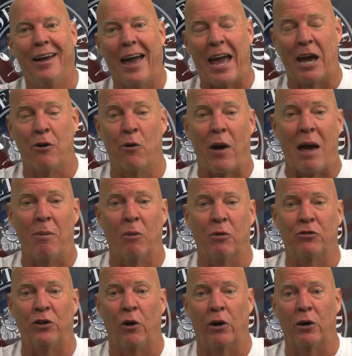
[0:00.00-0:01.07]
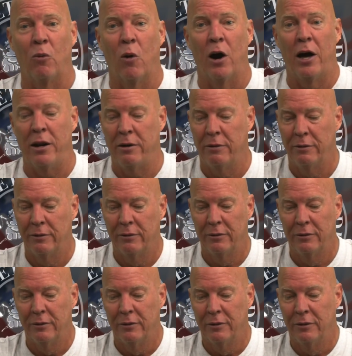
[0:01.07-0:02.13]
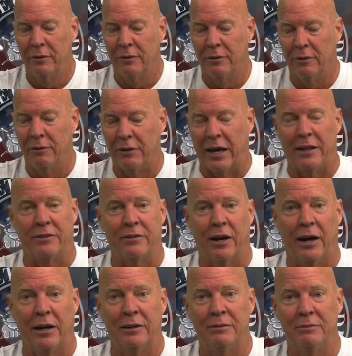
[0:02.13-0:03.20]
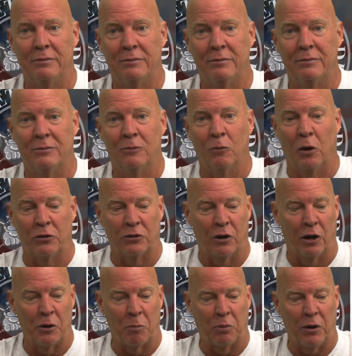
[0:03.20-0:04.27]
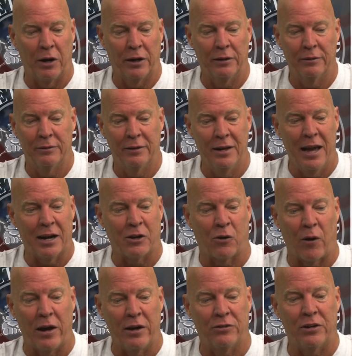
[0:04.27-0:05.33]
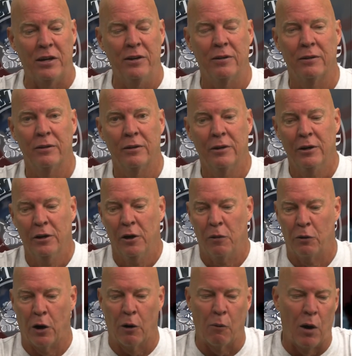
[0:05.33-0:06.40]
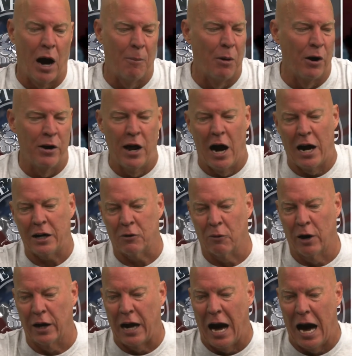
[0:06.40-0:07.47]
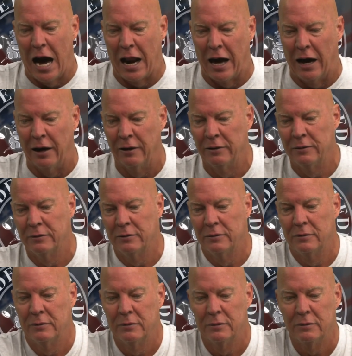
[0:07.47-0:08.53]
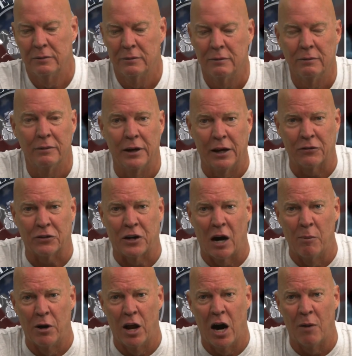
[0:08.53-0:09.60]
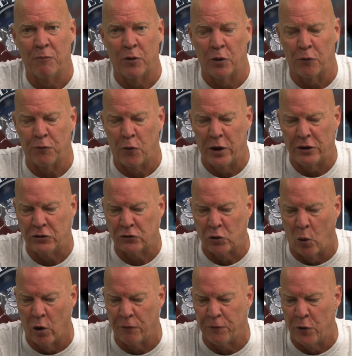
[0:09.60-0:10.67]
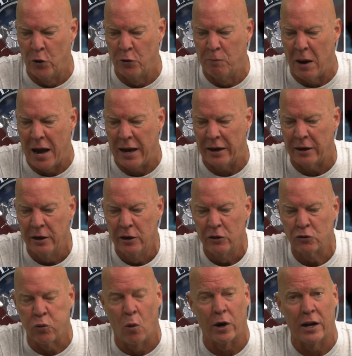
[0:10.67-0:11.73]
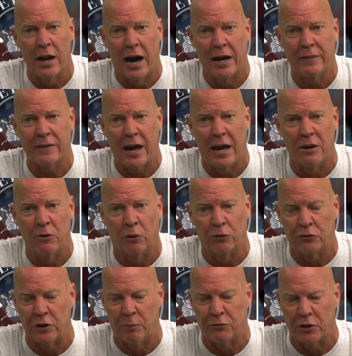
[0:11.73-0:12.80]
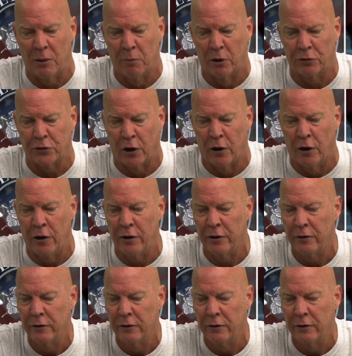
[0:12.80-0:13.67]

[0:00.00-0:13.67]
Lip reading: Andrew Abbott was the only one that wasn't on the plane. Isn't that crazy? The Rubber Duck Regatta is coming up for the Free Store Food Bank, 29th annual, September 3rd,